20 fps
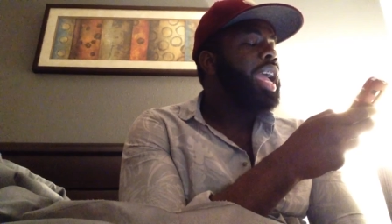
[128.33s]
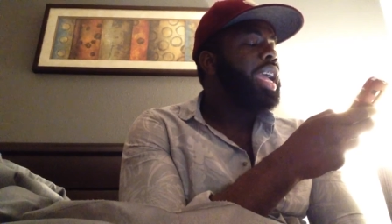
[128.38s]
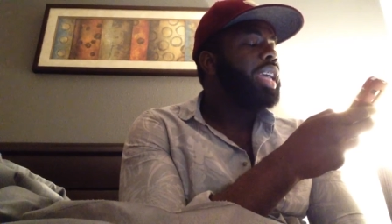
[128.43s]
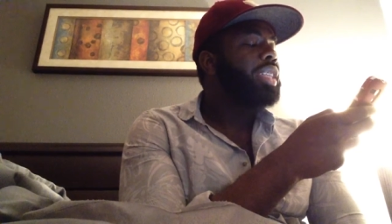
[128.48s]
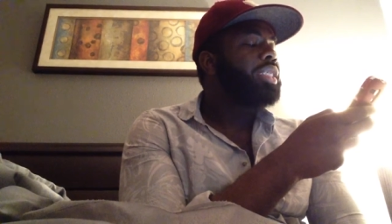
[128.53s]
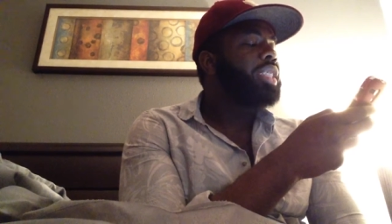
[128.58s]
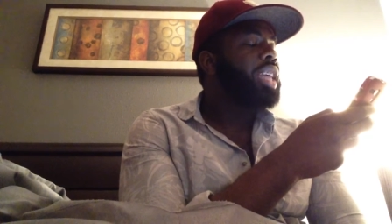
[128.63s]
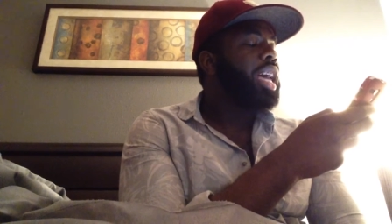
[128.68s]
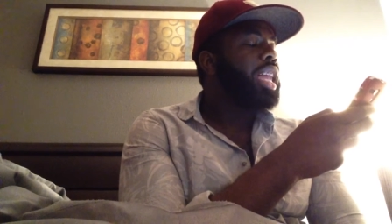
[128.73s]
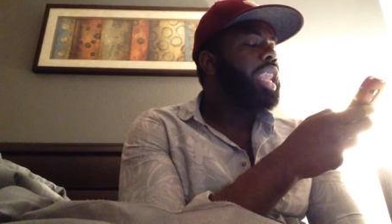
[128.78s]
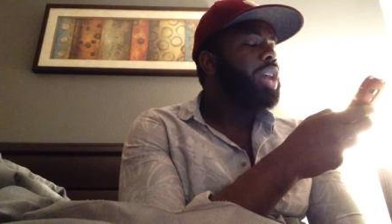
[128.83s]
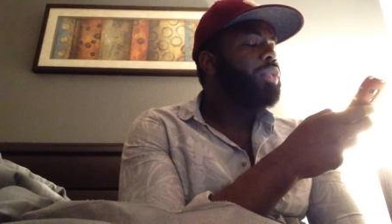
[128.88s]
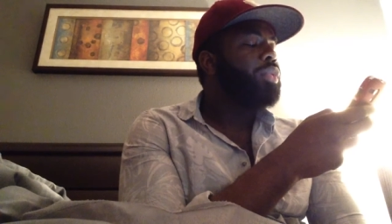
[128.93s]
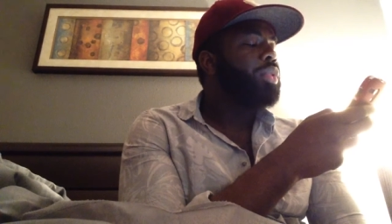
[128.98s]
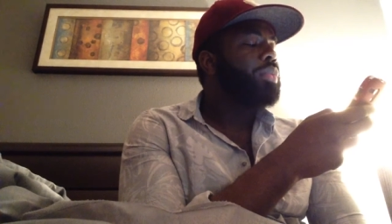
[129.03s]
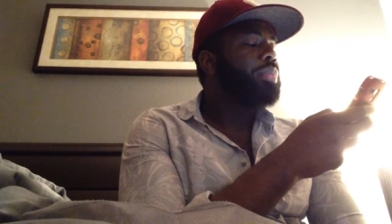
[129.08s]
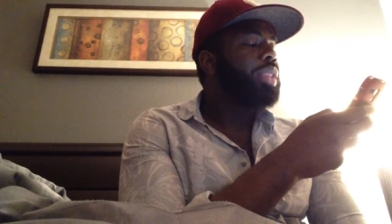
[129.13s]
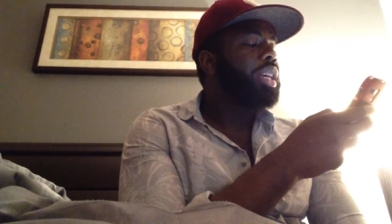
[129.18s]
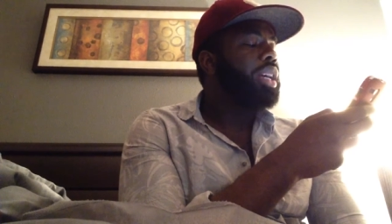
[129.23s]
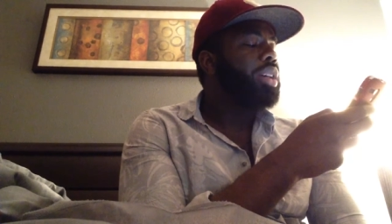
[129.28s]
It's not like
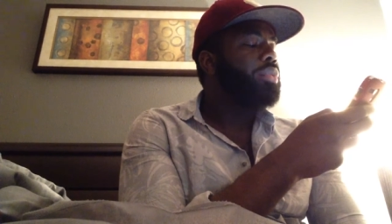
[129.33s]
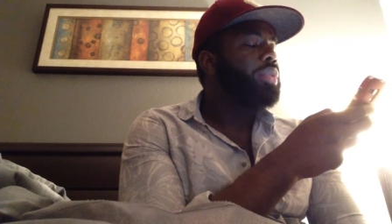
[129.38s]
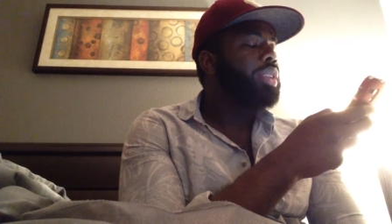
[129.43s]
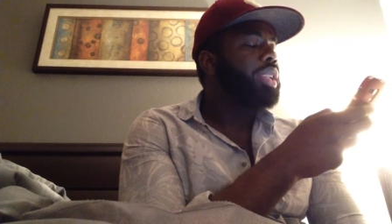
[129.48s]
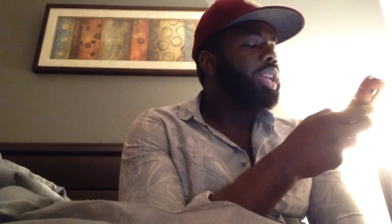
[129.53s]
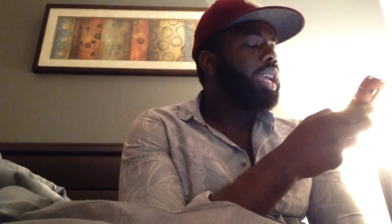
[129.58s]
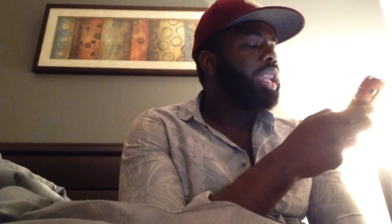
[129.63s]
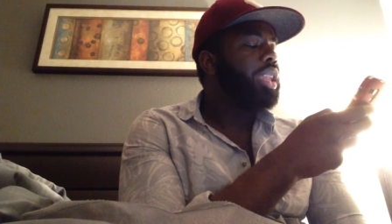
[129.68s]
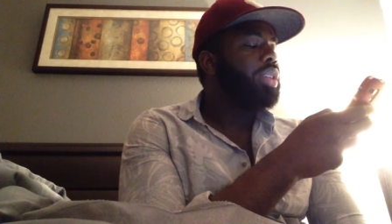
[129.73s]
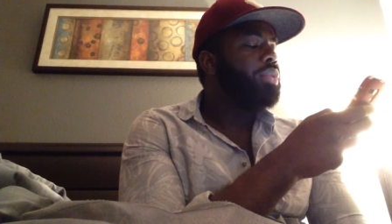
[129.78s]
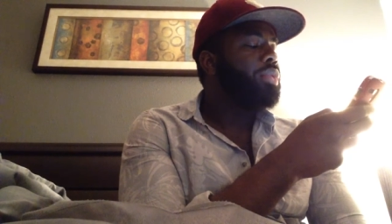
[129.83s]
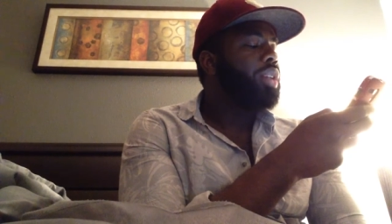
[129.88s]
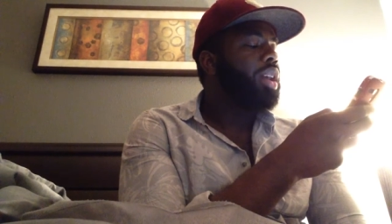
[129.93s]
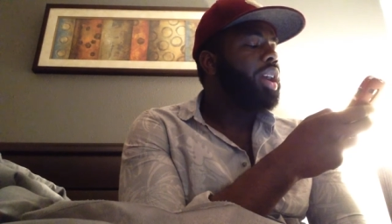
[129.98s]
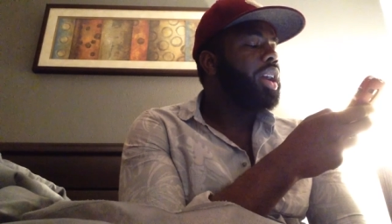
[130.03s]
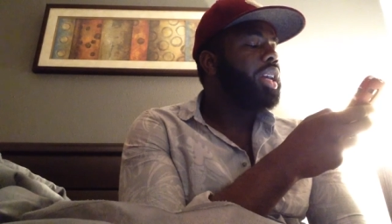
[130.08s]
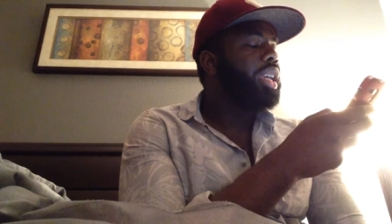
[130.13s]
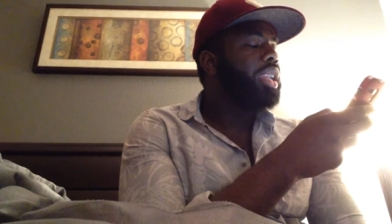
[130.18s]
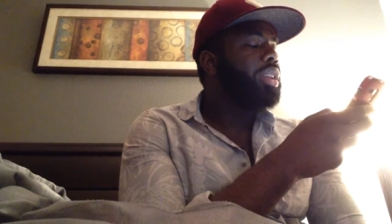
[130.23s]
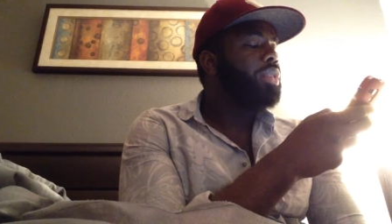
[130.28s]
we're blood related where
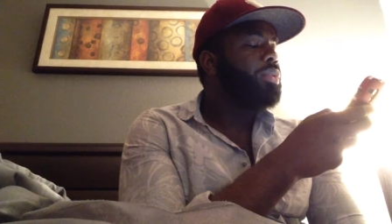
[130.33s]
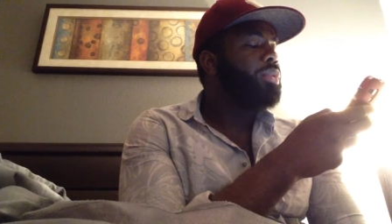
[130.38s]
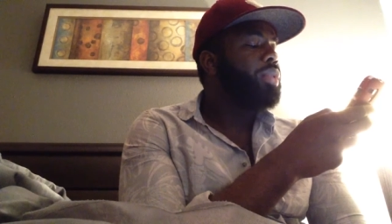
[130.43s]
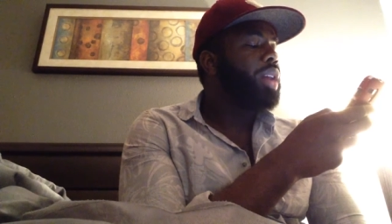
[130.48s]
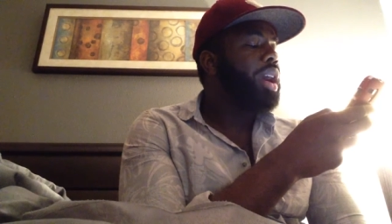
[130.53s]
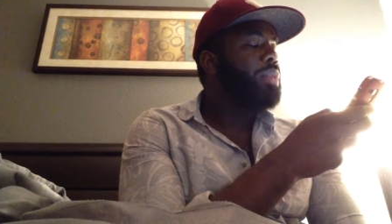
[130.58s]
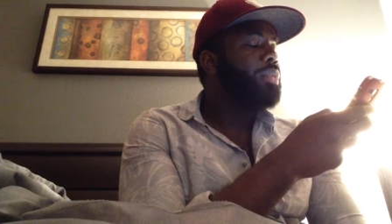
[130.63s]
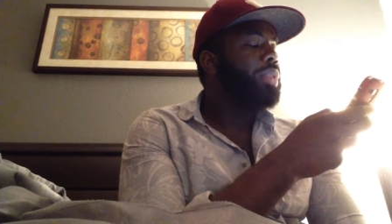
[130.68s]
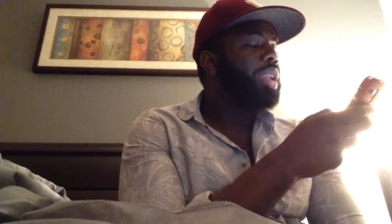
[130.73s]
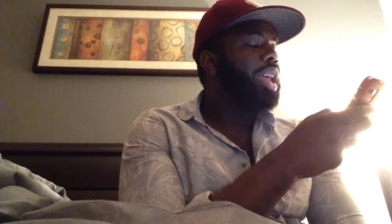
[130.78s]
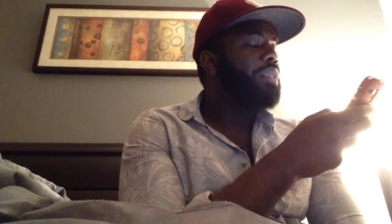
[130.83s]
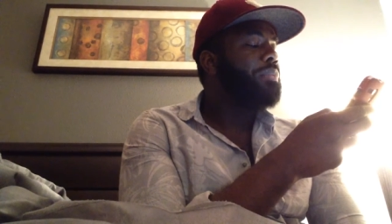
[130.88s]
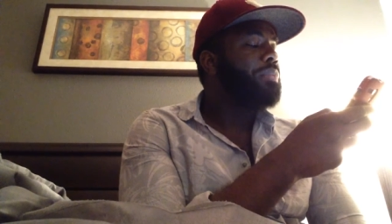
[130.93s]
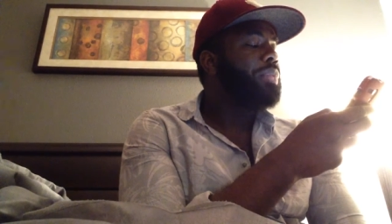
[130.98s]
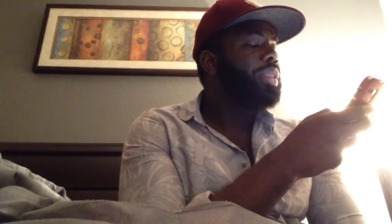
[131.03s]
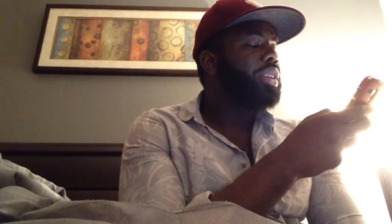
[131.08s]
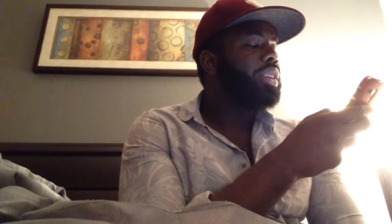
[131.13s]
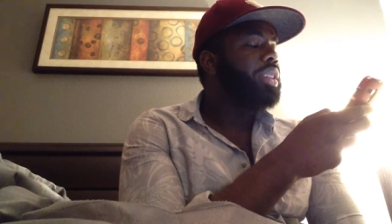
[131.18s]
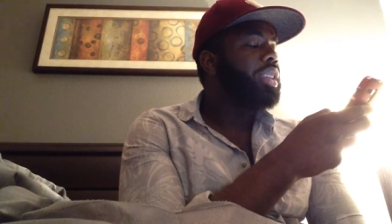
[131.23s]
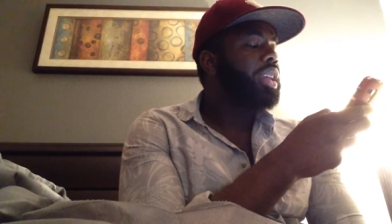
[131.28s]
I could where I would have
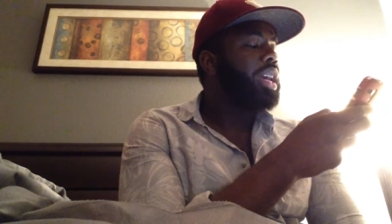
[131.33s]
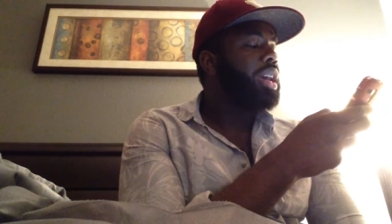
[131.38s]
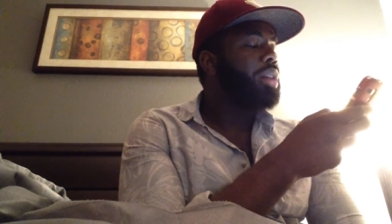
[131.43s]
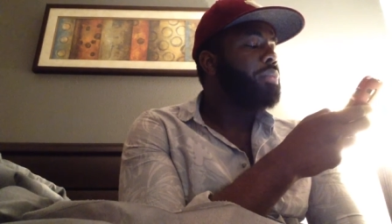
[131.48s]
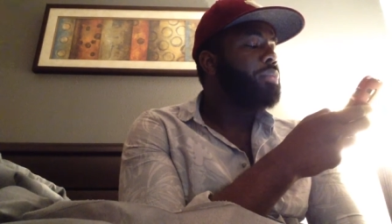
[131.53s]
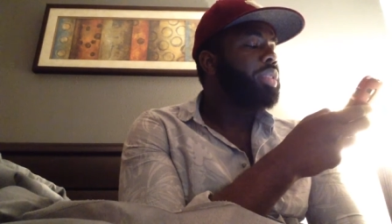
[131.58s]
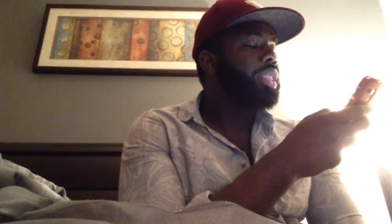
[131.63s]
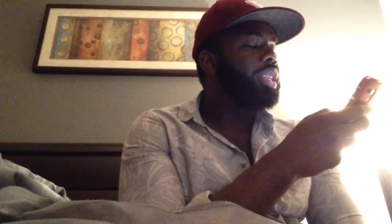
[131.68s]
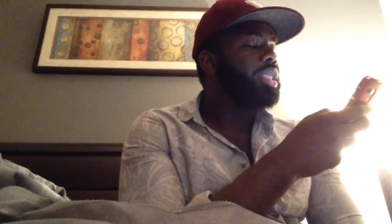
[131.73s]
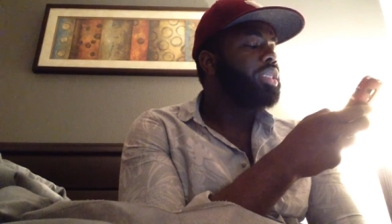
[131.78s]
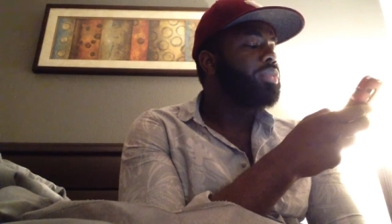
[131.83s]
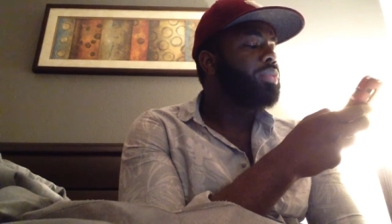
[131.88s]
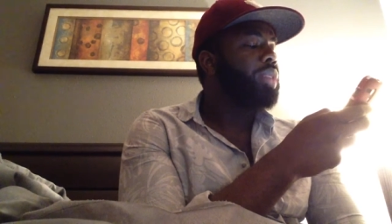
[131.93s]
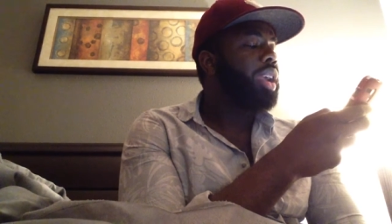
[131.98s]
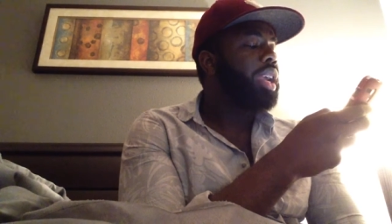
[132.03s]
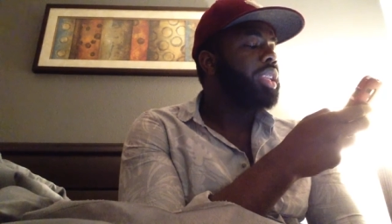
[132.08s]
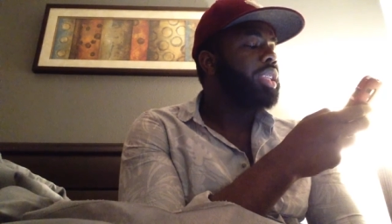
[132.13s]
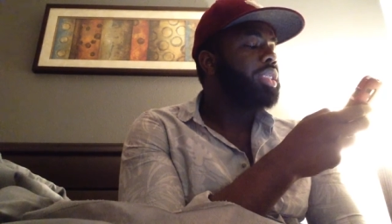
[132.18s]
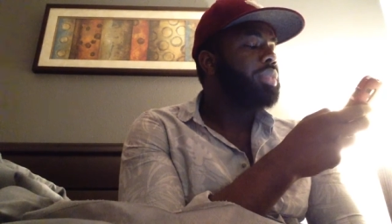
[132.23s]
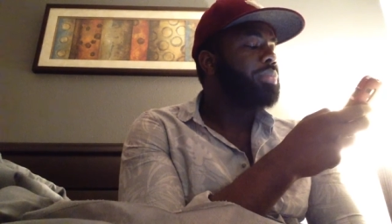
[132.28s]
put up with his
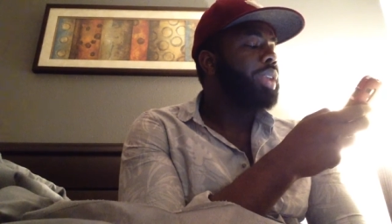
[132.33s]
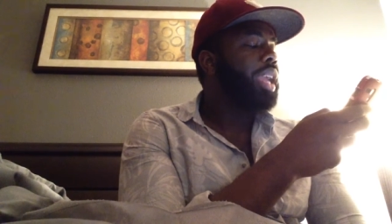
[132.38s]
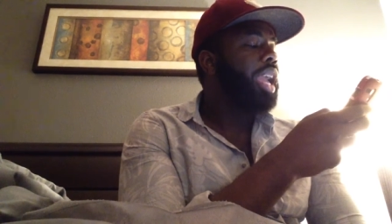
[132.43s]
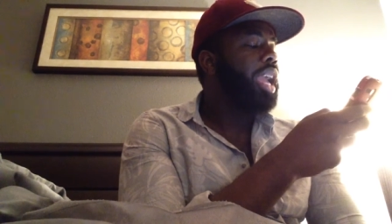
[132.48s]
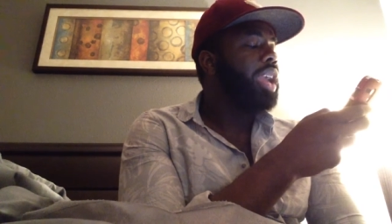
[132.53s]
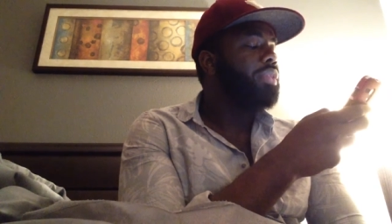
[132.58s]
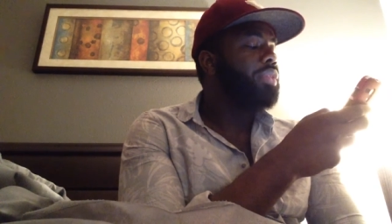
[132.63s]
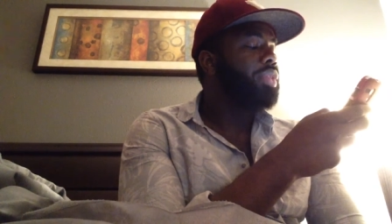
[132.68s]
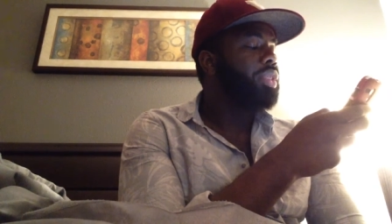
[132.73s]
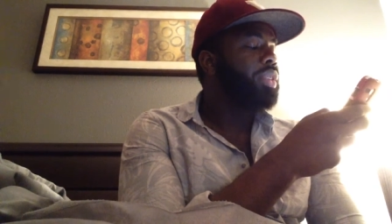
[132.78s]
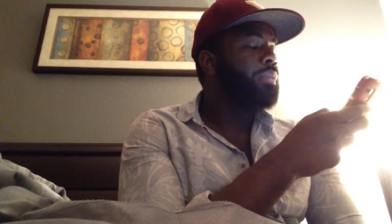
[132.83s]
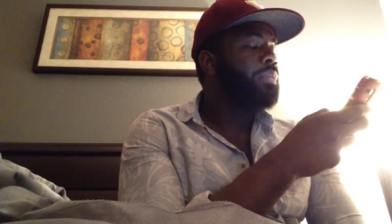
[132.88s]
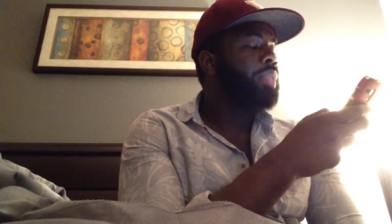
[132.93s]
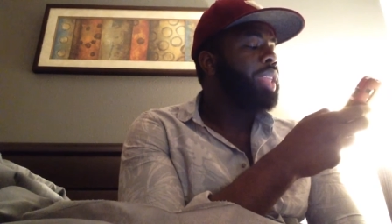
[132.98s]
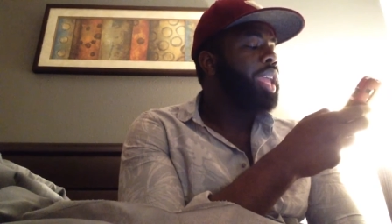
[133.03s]
reckless behavior.